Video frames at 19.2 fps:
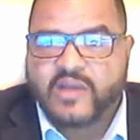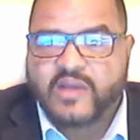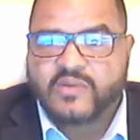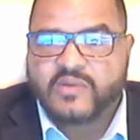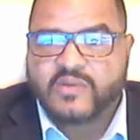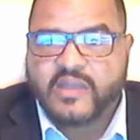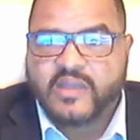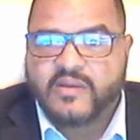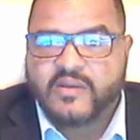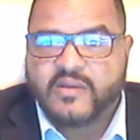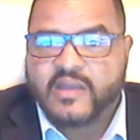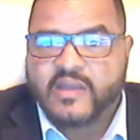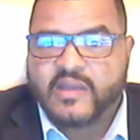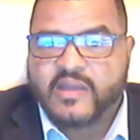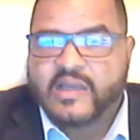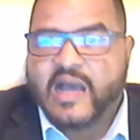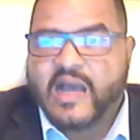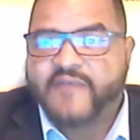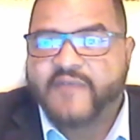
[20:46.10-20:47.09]
Neal,
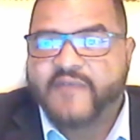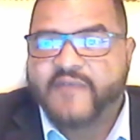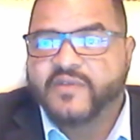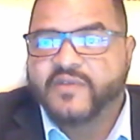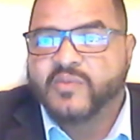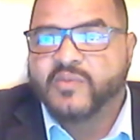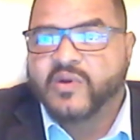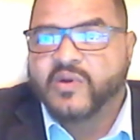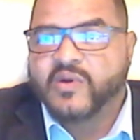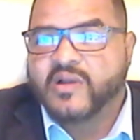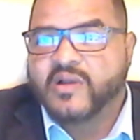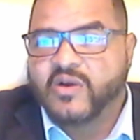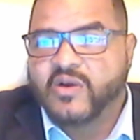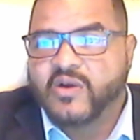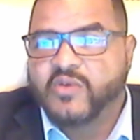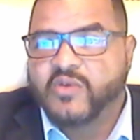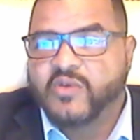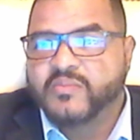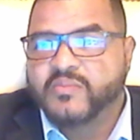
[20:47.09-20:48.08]
I feel more at
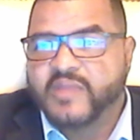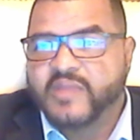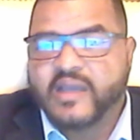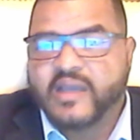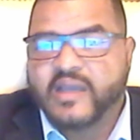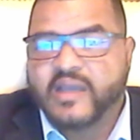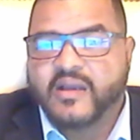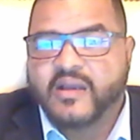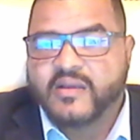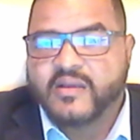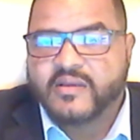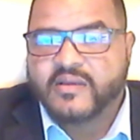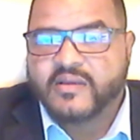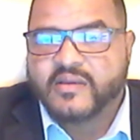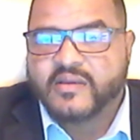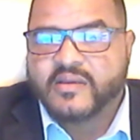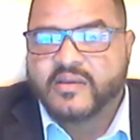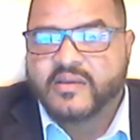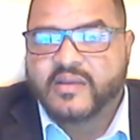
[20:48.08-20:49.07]
home there,
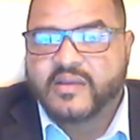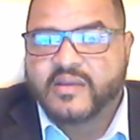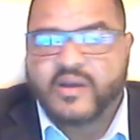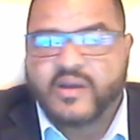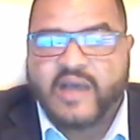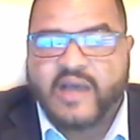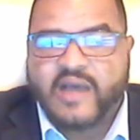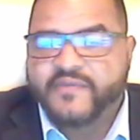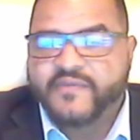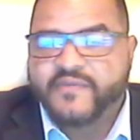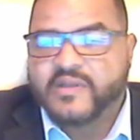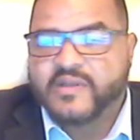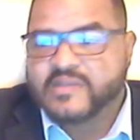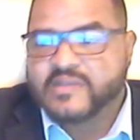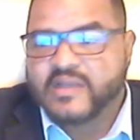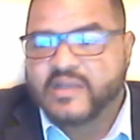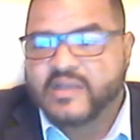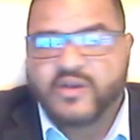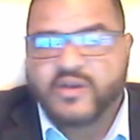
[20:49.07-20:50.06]
or I feel
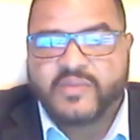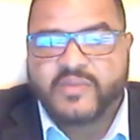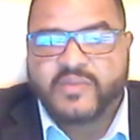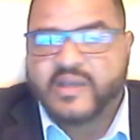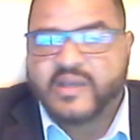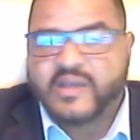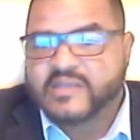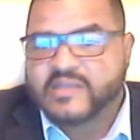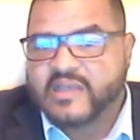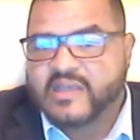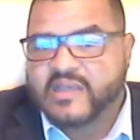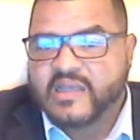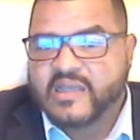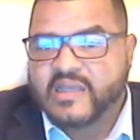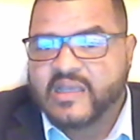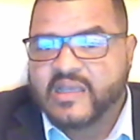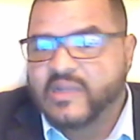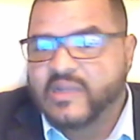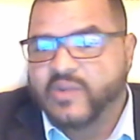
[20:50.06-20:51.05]
as at home there as
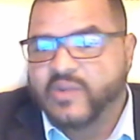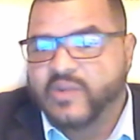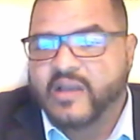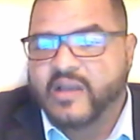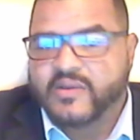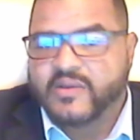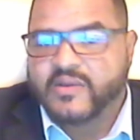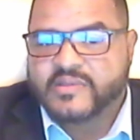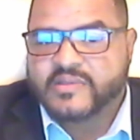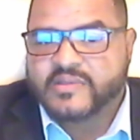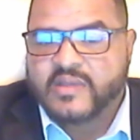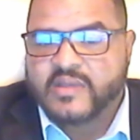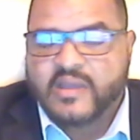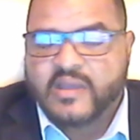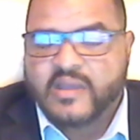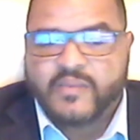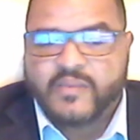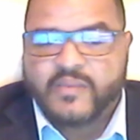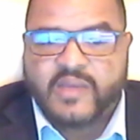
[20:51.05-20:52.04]
anywhere else.
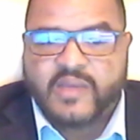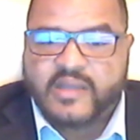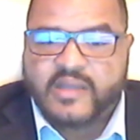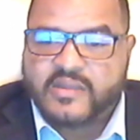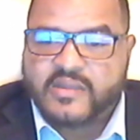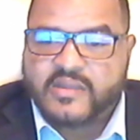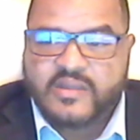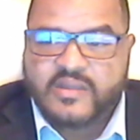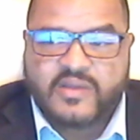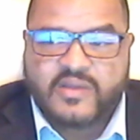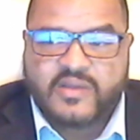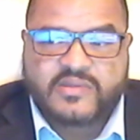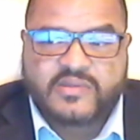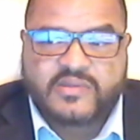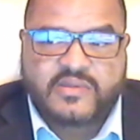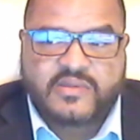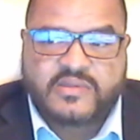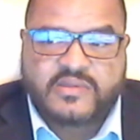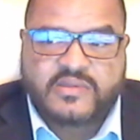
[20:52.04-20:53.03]
But
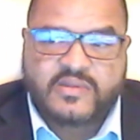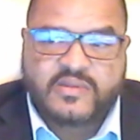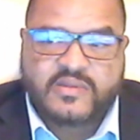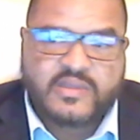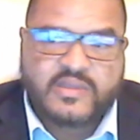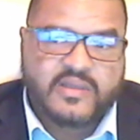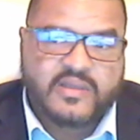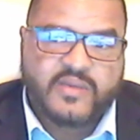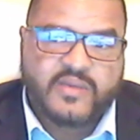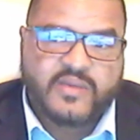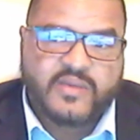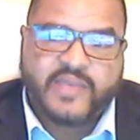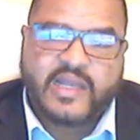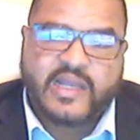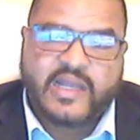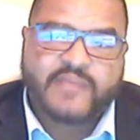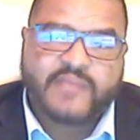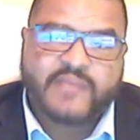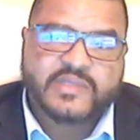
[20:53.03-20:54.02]

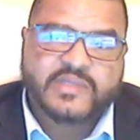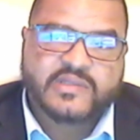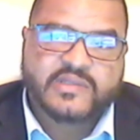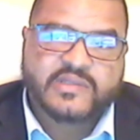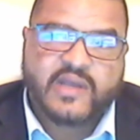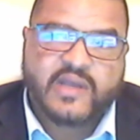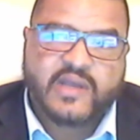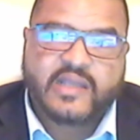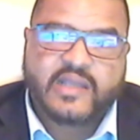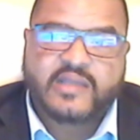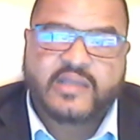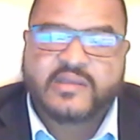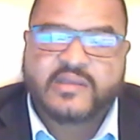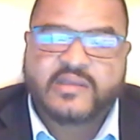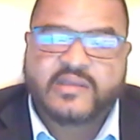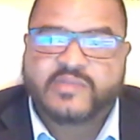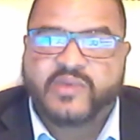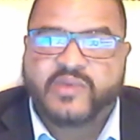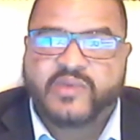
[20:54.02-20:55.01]
man, I'm just trying to
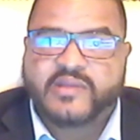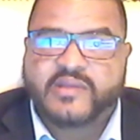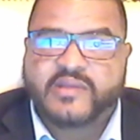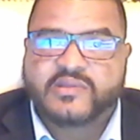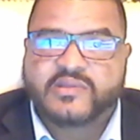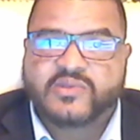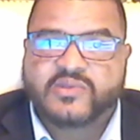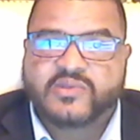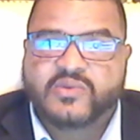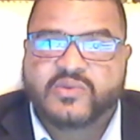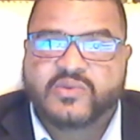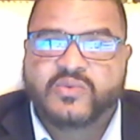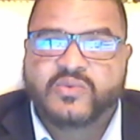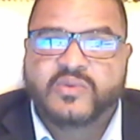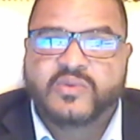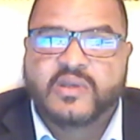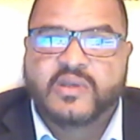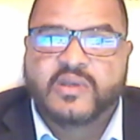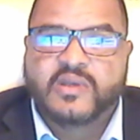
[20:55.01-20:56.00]
get these brothers
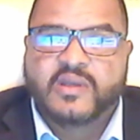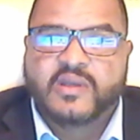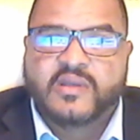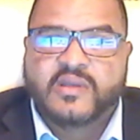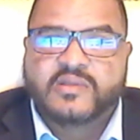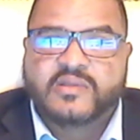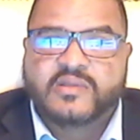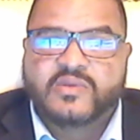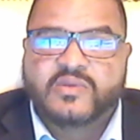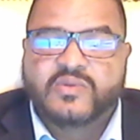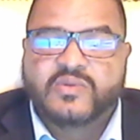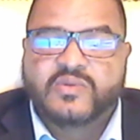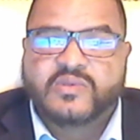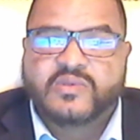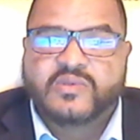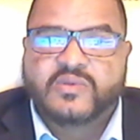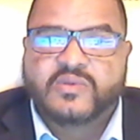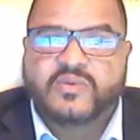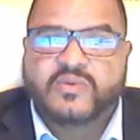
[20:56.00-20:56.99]
to
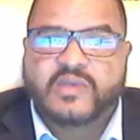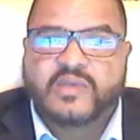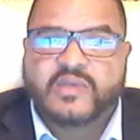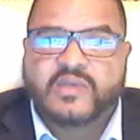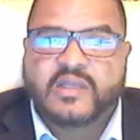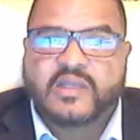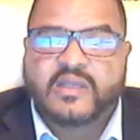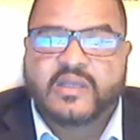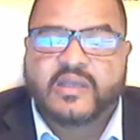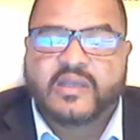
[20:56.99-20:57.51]
and